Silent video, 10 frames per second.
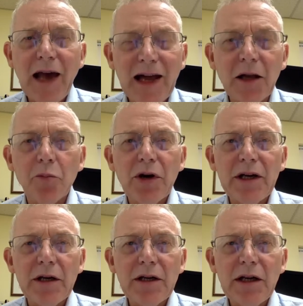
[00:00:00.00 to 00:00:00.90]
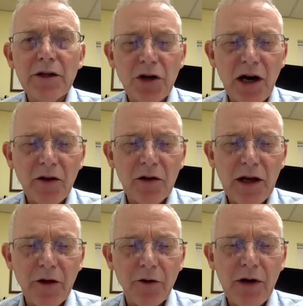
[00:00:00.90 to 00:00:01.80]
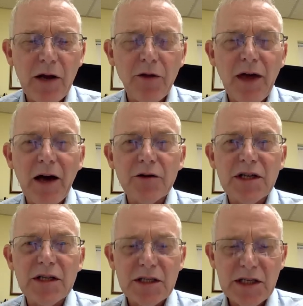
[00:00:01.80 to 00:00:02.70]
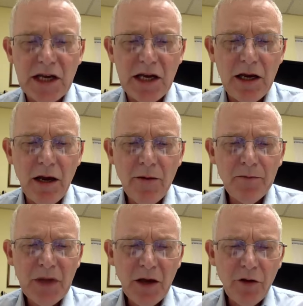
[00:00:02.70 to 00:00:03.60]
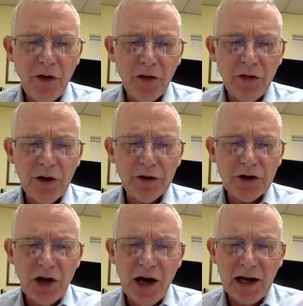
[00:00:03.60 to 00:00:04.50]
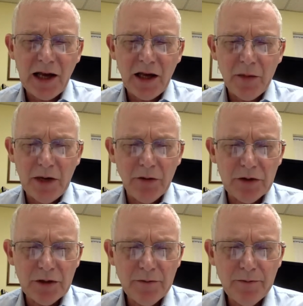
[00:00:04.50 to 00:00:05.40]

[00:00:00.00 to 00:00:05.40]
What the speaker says: calibrated intoxilyzer 8000C that they're talking about?